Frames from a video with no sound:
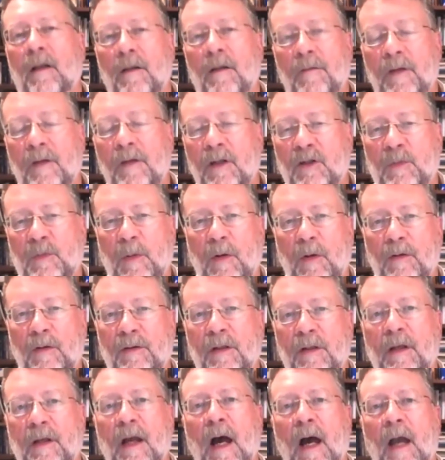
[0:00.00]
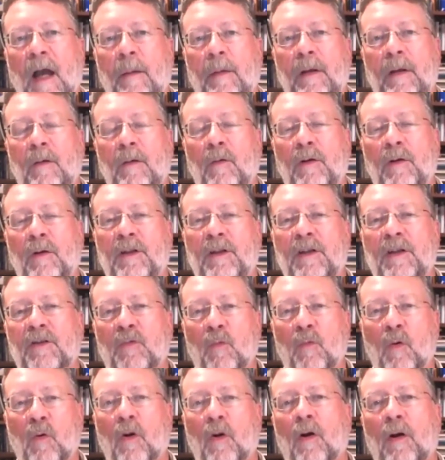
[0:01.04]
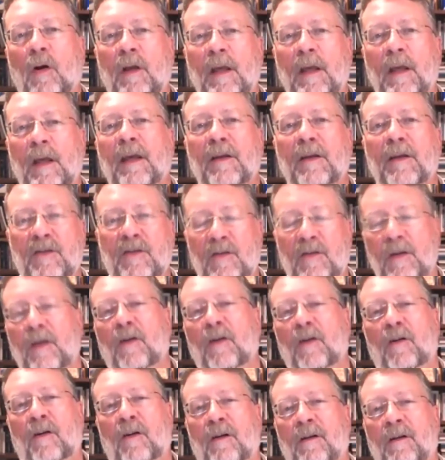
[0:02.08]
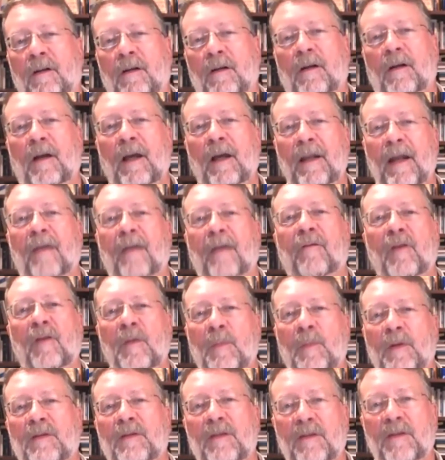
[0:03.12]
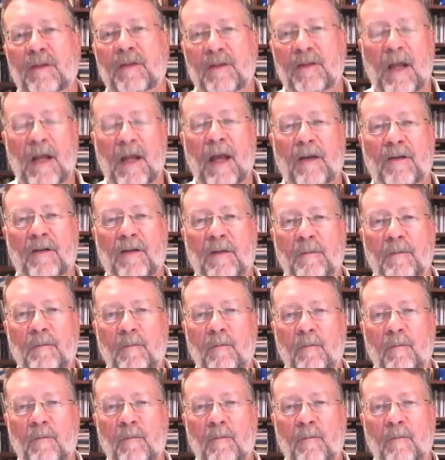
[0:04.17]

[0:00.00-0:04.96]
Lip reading: of the experience economy, which is work is theater and every business is stage.